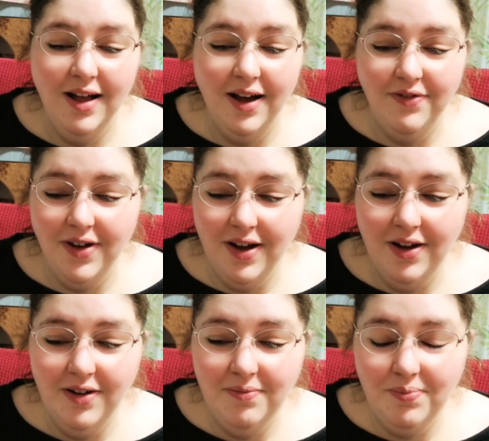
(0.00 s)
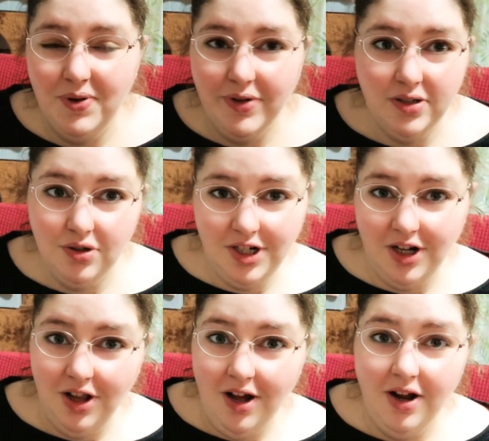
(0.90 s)
I've been researching
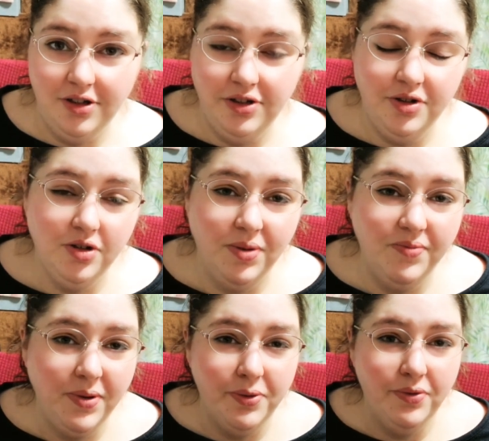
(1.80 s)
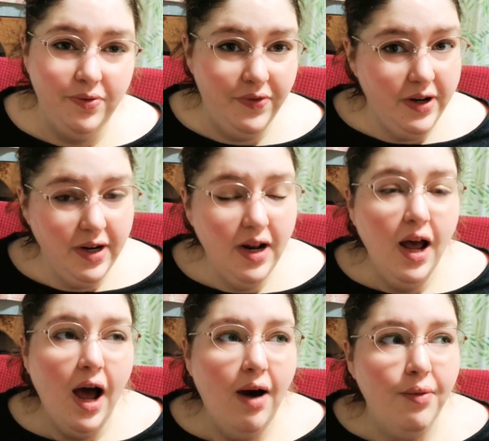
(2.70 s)
a lot on YouTube of people who've done it.
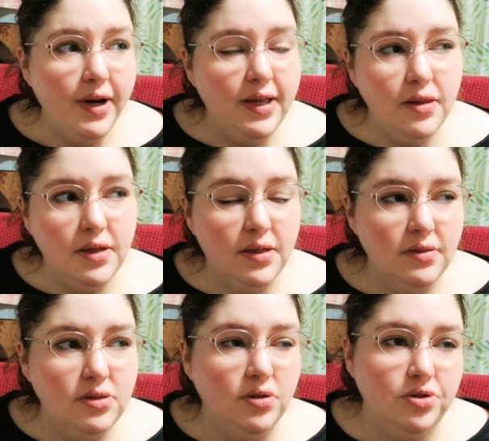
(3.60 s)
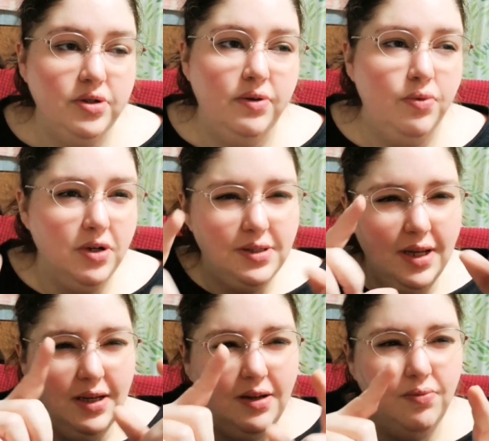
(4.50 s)
I want to get the surgery where it's
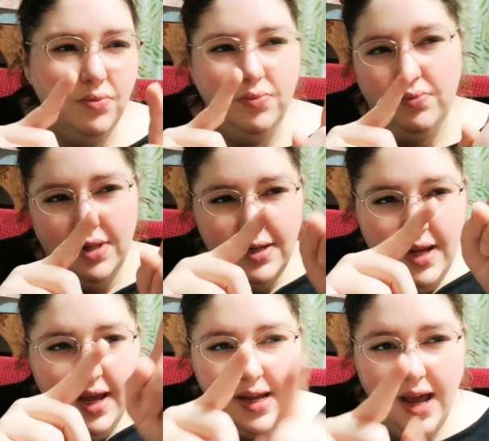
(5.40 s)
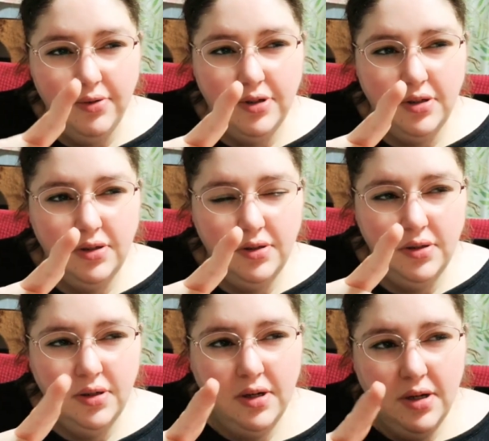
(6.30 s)
like they take out
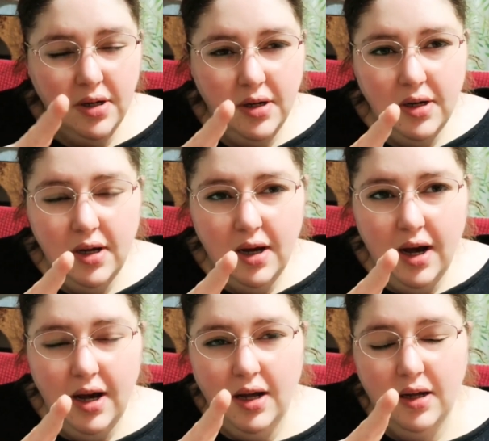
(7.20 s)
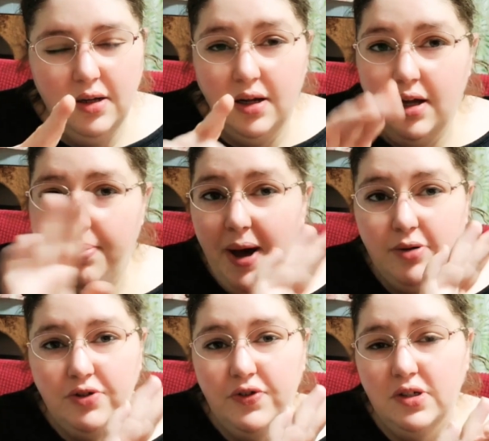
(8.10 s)
a
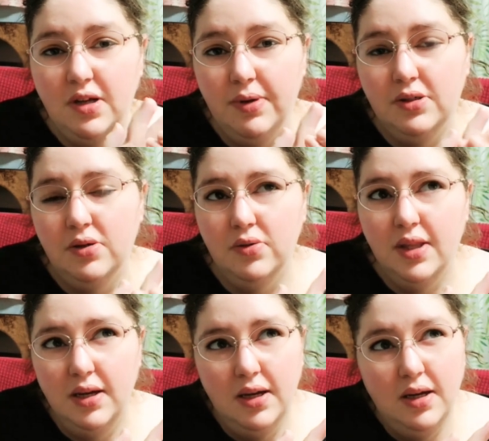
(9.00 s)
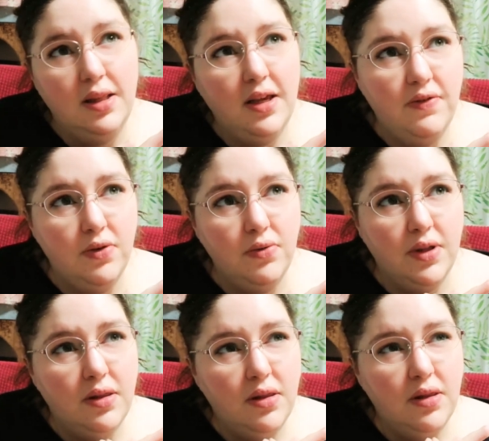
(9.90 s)
pouch of your stomach, so they leave you
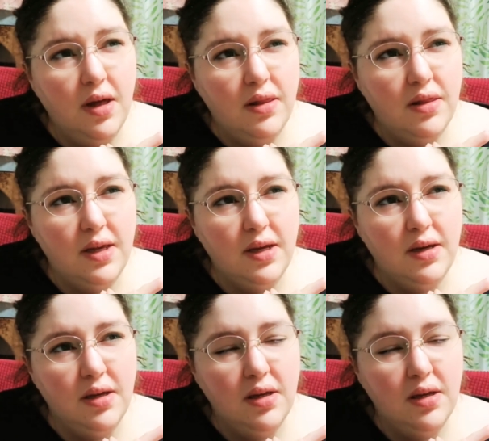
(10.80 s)
with, I think,